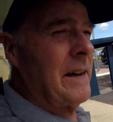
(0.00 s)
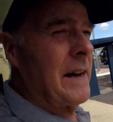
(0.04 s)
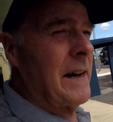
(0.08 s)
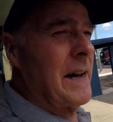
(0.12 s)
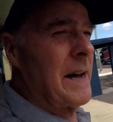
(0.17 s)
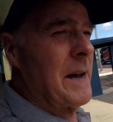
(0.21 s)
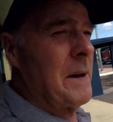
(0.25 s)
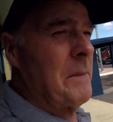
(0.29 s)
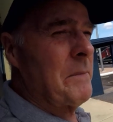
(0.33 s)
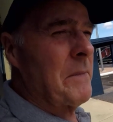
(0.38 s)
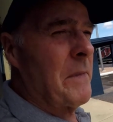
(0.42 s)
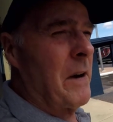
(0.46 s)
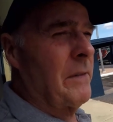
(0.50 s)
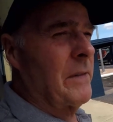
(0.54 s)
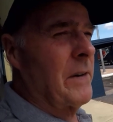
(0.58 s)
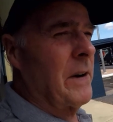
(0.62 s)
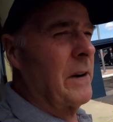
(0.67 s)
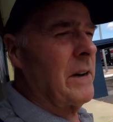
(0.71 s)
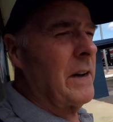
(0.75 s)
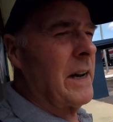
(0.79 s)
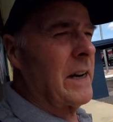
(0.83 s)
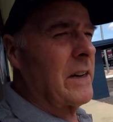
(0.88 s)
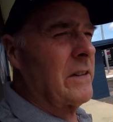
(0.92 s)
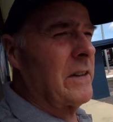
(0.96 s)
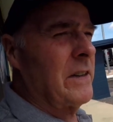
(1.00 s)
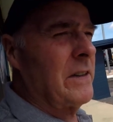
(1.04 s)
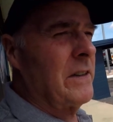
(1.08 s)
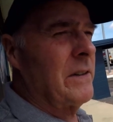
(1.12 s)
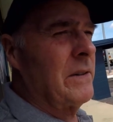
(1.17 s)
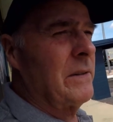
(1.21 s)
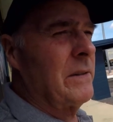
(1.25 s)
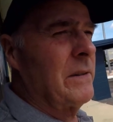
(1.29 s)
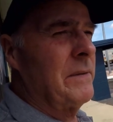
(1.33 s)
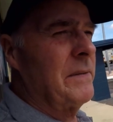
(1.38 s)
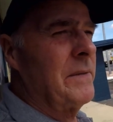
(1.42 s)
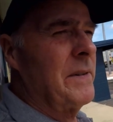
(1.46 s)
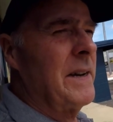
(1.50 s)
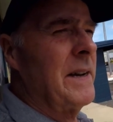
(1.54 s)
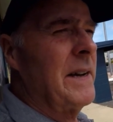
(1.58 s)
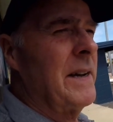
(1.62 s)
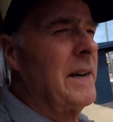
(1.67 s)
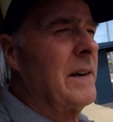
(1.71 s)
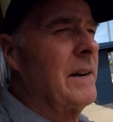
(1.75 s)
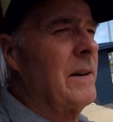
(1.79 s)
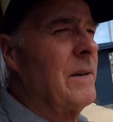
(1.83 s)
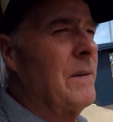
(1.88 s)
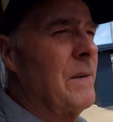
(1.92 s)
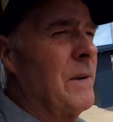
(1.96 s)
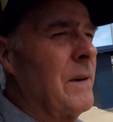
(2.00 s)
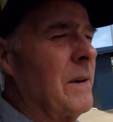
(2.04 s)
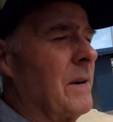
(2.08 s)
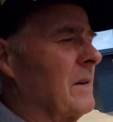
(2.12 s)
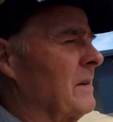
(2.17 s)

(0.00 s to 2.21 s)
um, I've got to actually do a video on